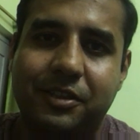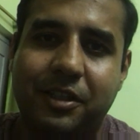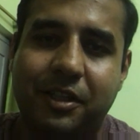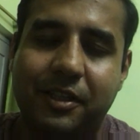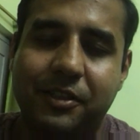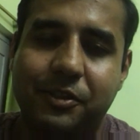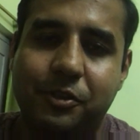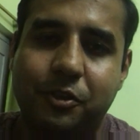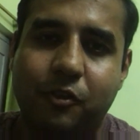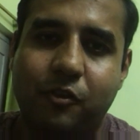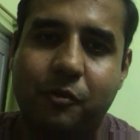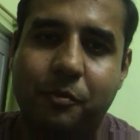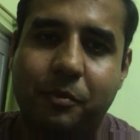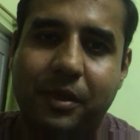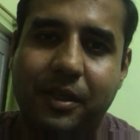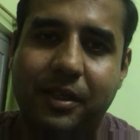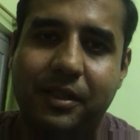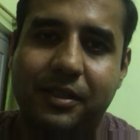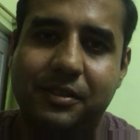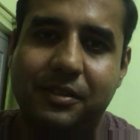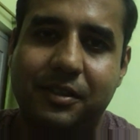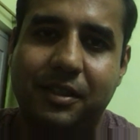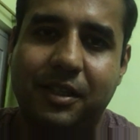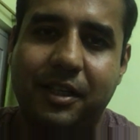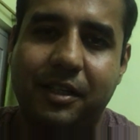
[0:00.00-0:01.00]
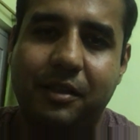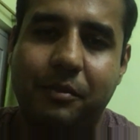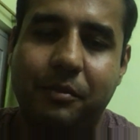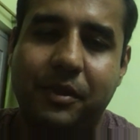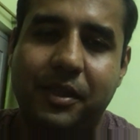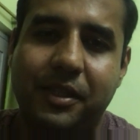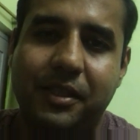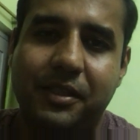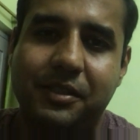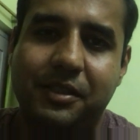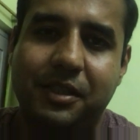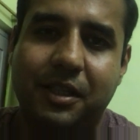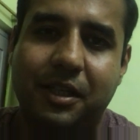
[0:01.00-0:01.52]
stress of mains that
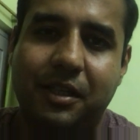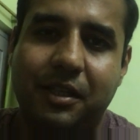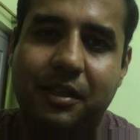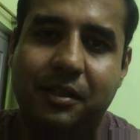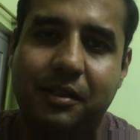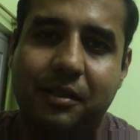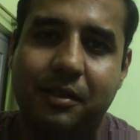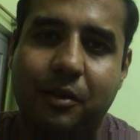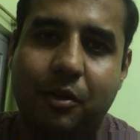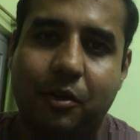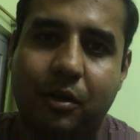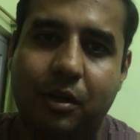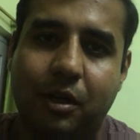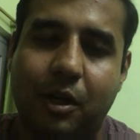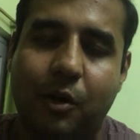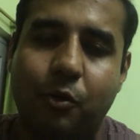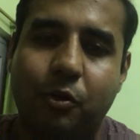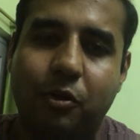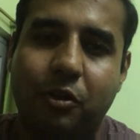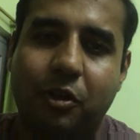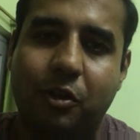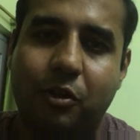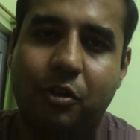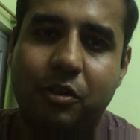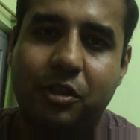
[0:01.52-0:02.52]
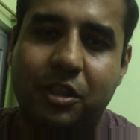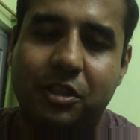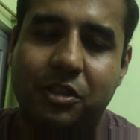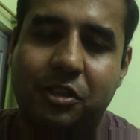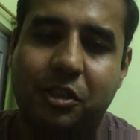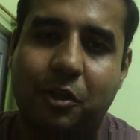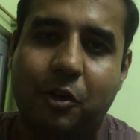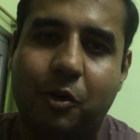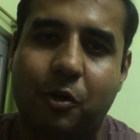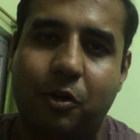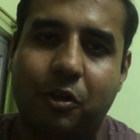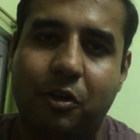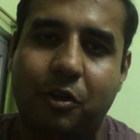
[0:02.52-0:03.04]
mains are around the
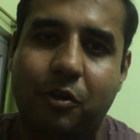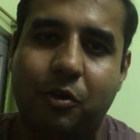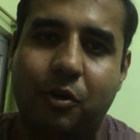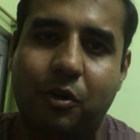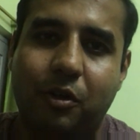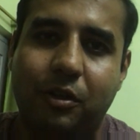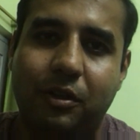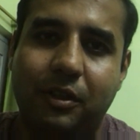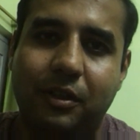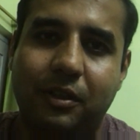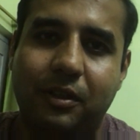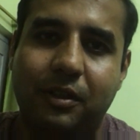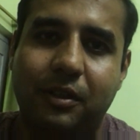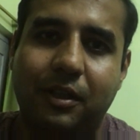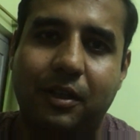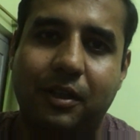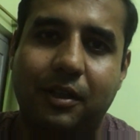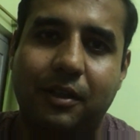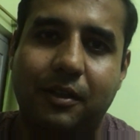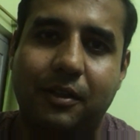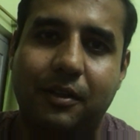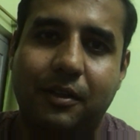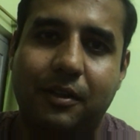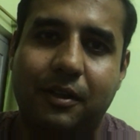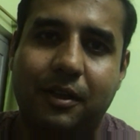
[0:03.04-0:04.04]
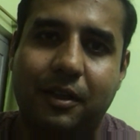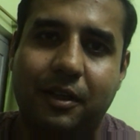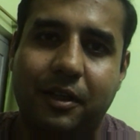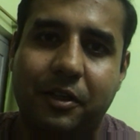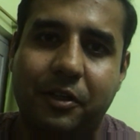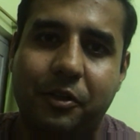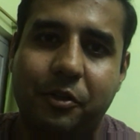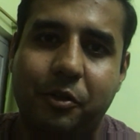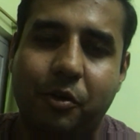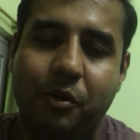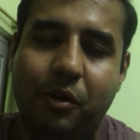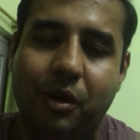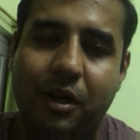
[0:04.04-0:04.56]
just around the corner,
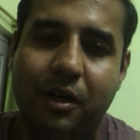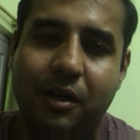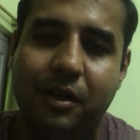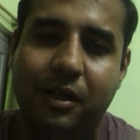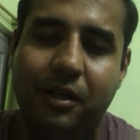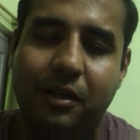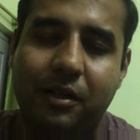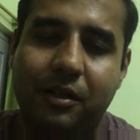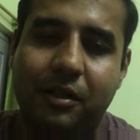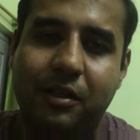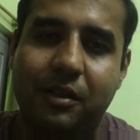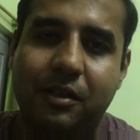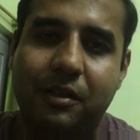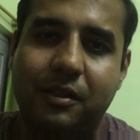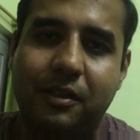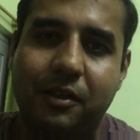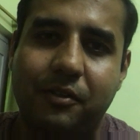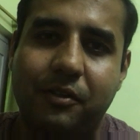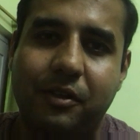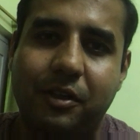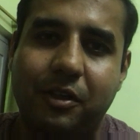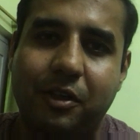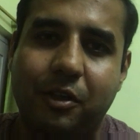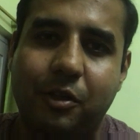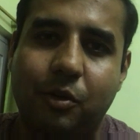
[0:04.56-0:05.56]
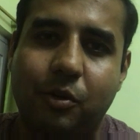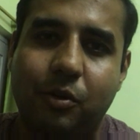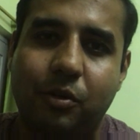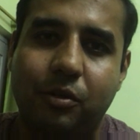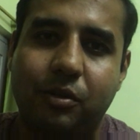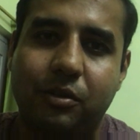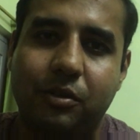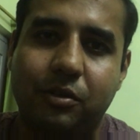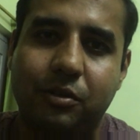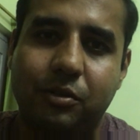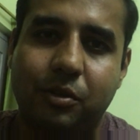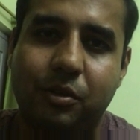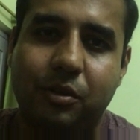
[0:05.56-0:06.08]
and you are living
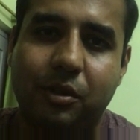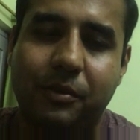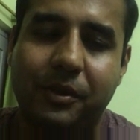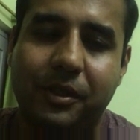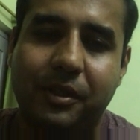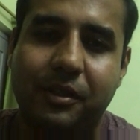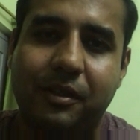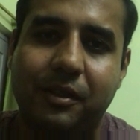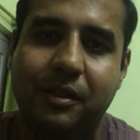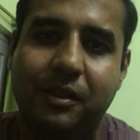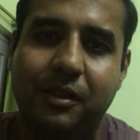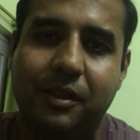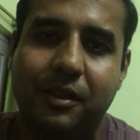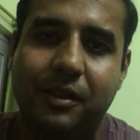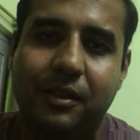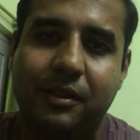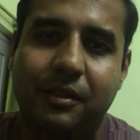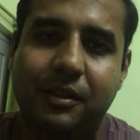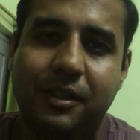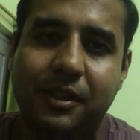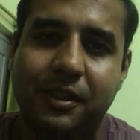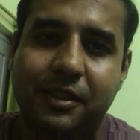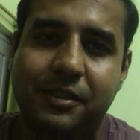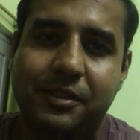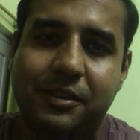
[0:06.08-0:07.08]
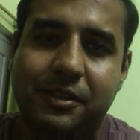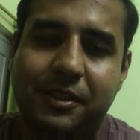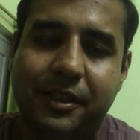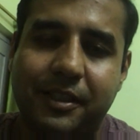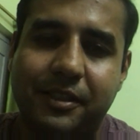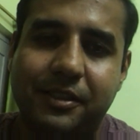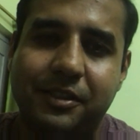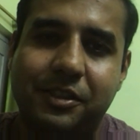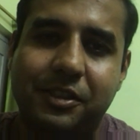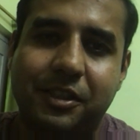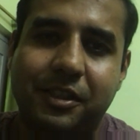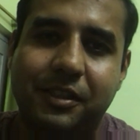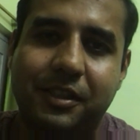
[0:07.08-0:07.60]
alone. So I mean, there's
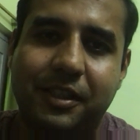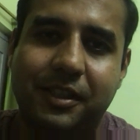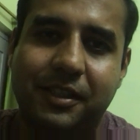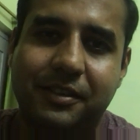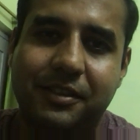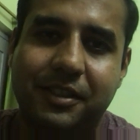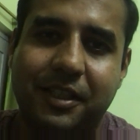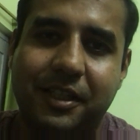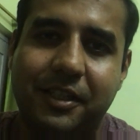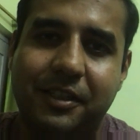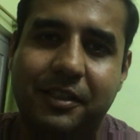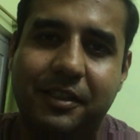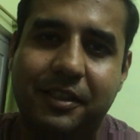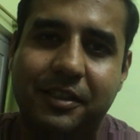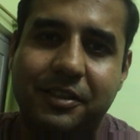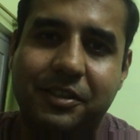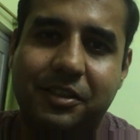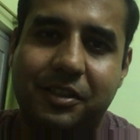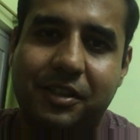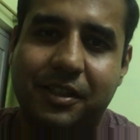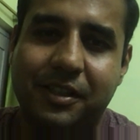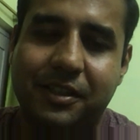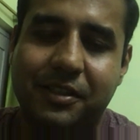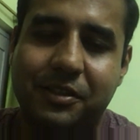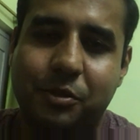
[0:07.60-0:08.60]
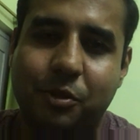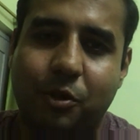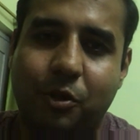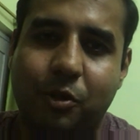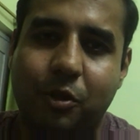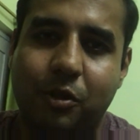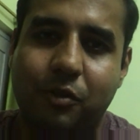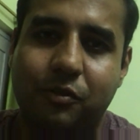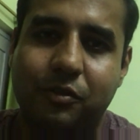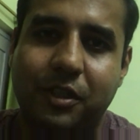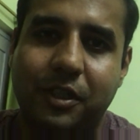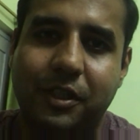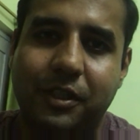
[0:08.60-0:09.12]
tension, anxiety, stress,
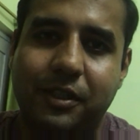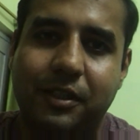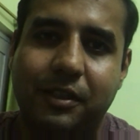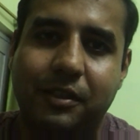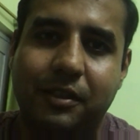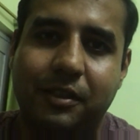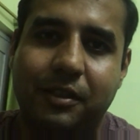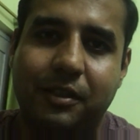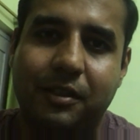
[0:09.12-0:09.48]
all of that